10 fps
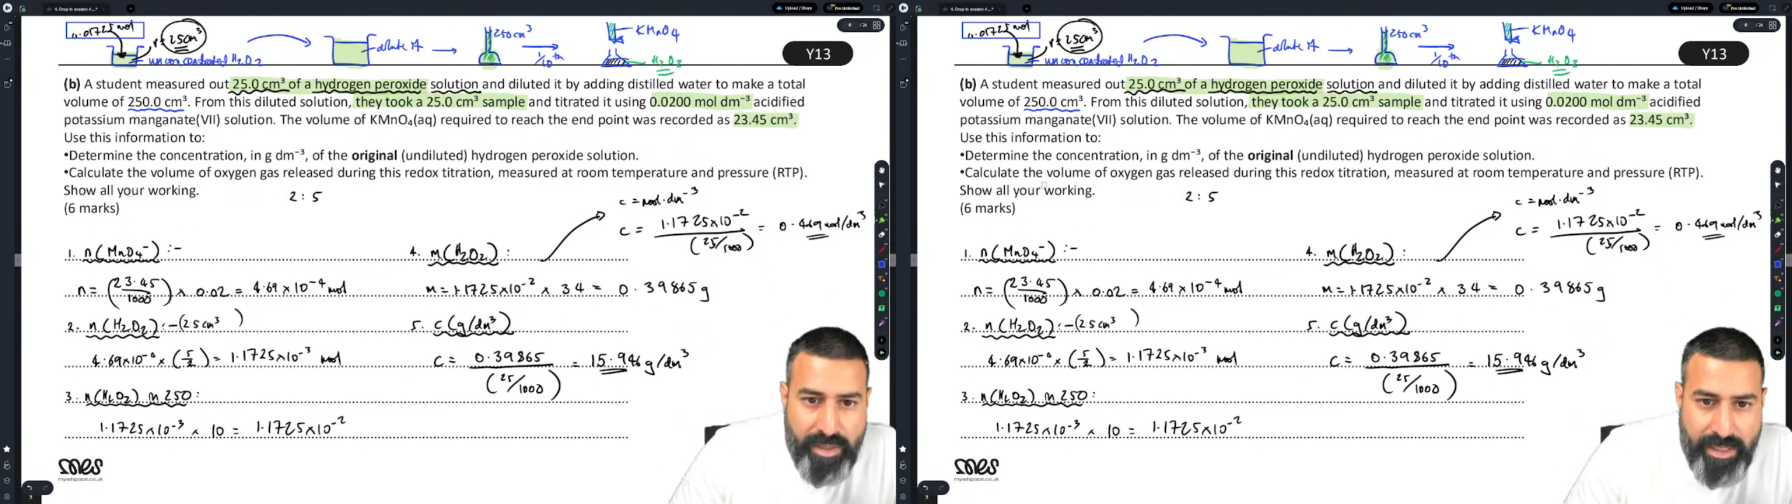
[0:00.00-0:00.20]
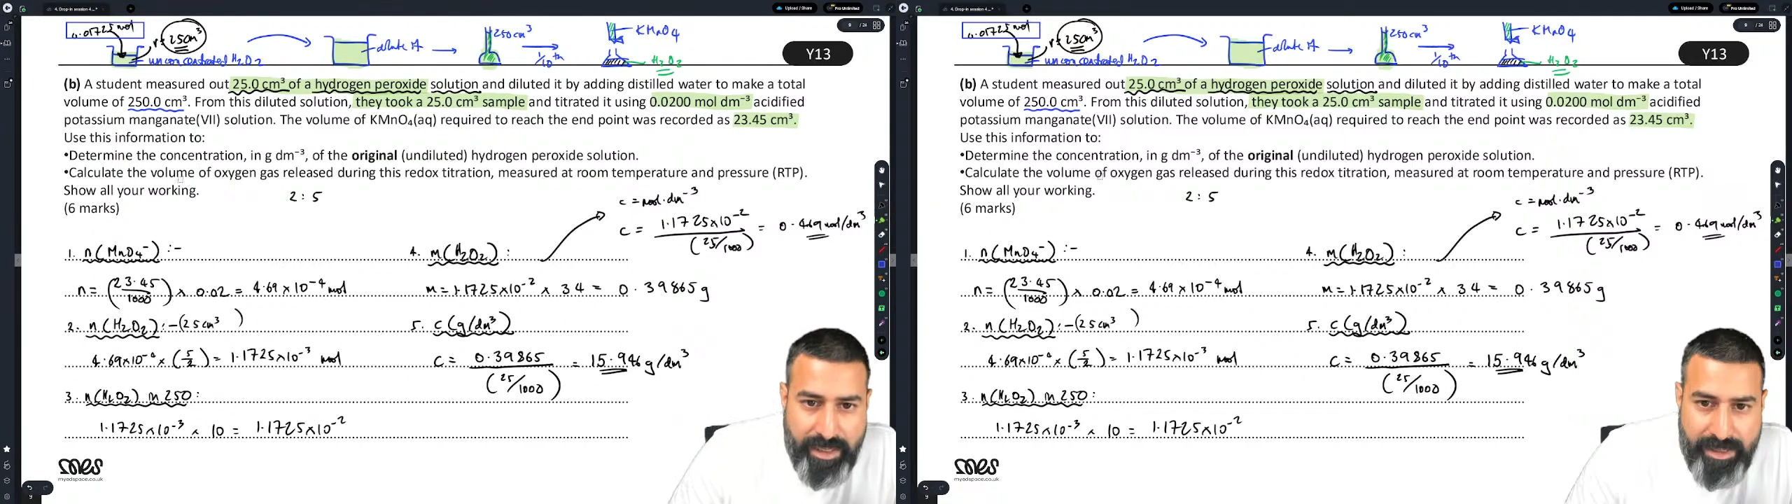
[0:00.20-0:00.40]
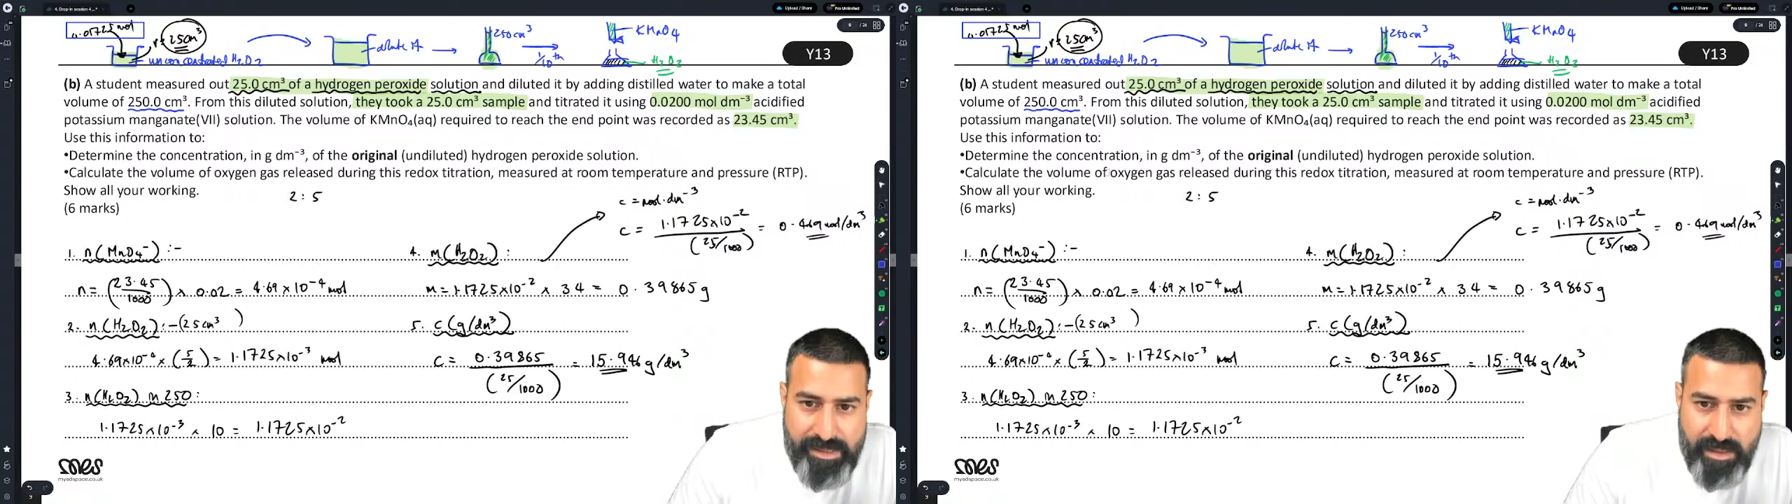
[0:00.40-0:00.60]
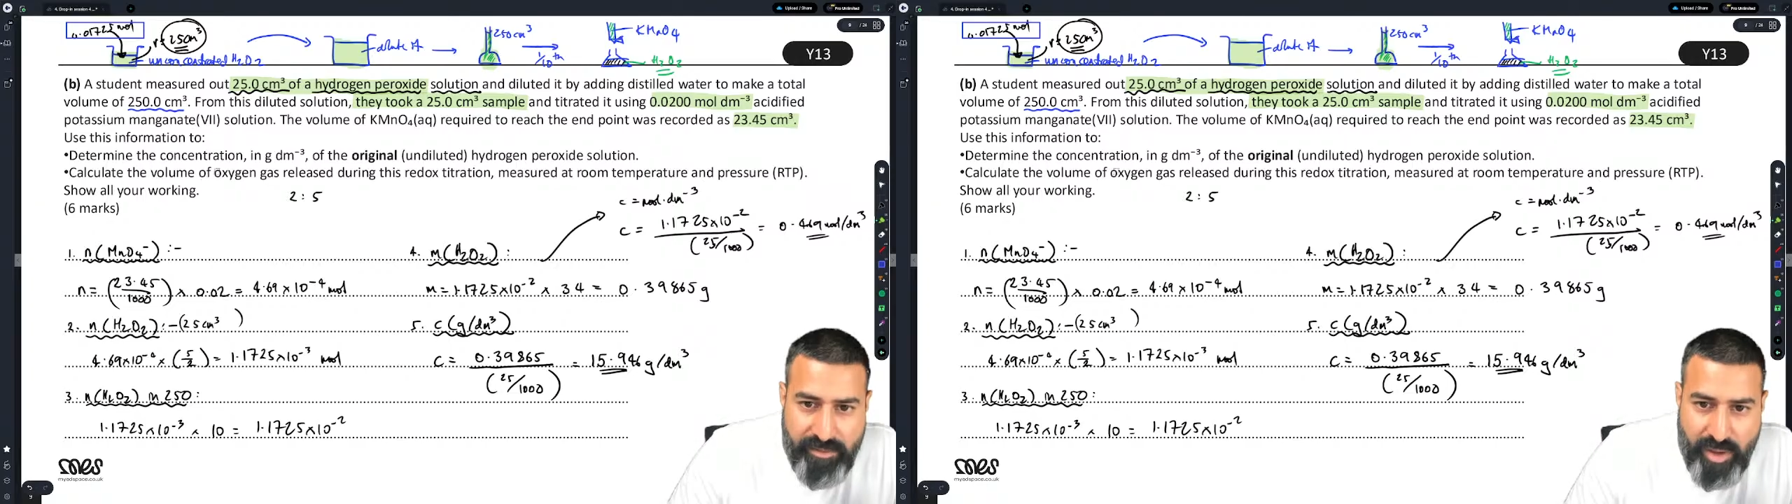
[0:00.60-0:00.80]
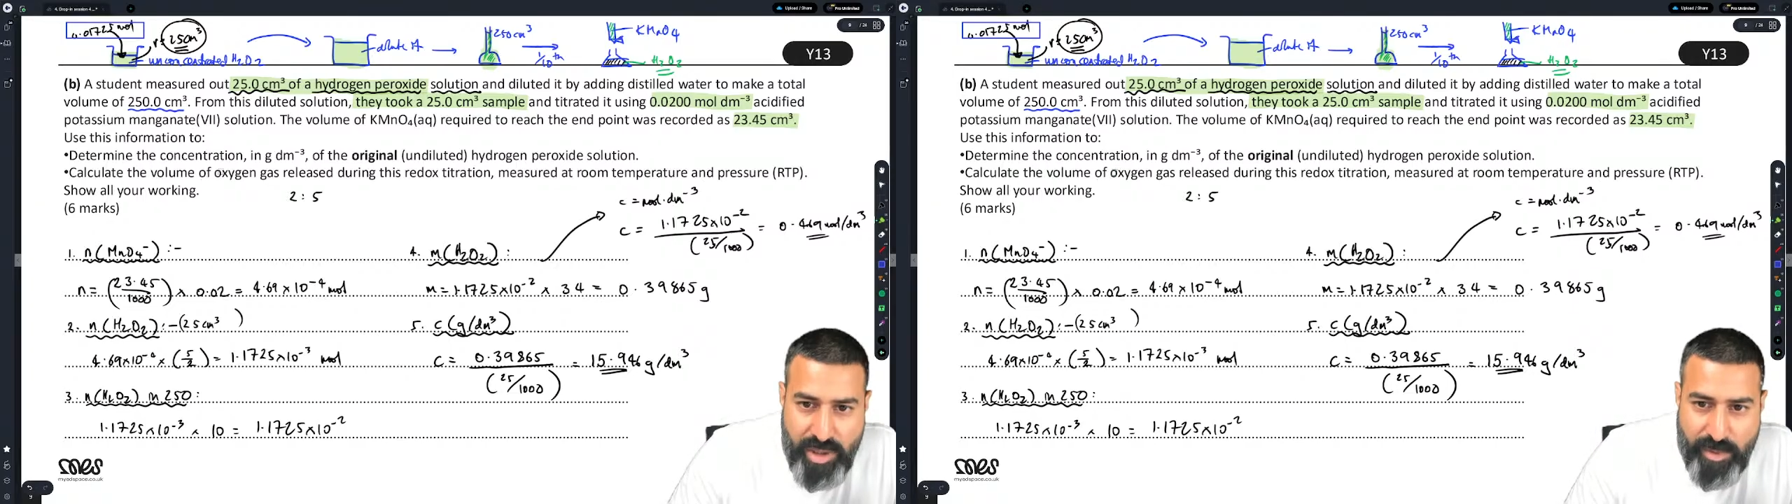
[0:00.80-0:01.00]
is the
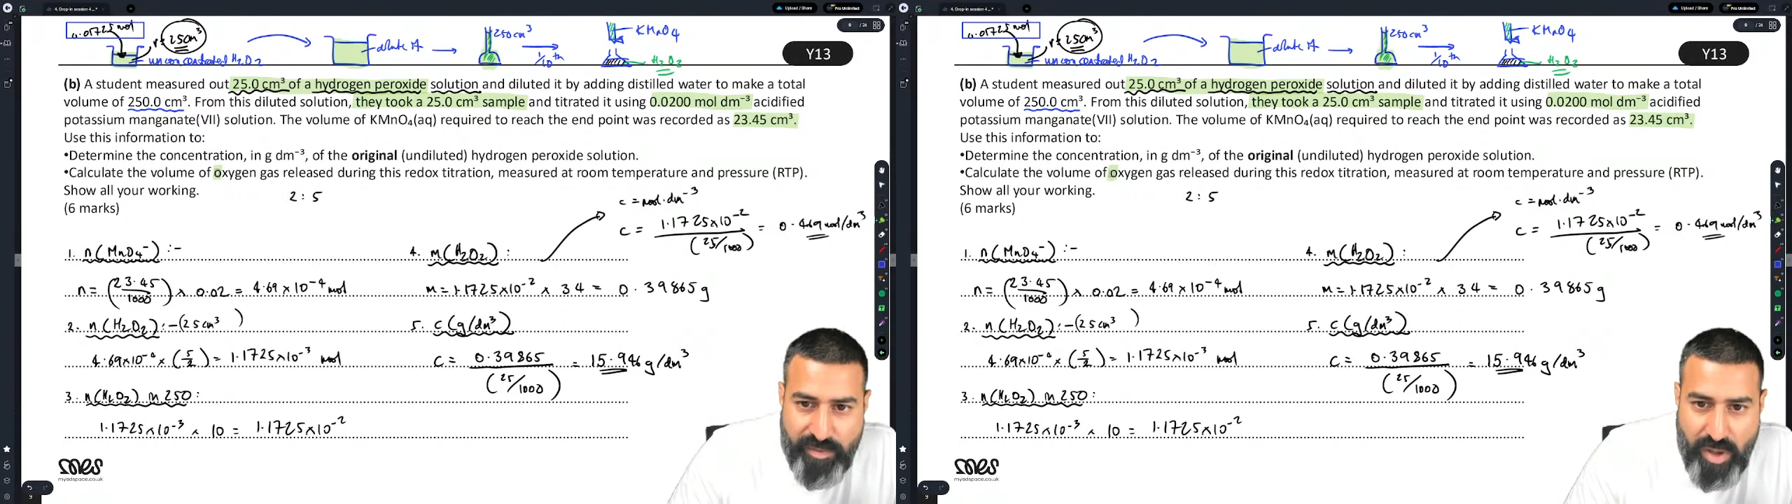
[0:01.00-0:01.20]
volume of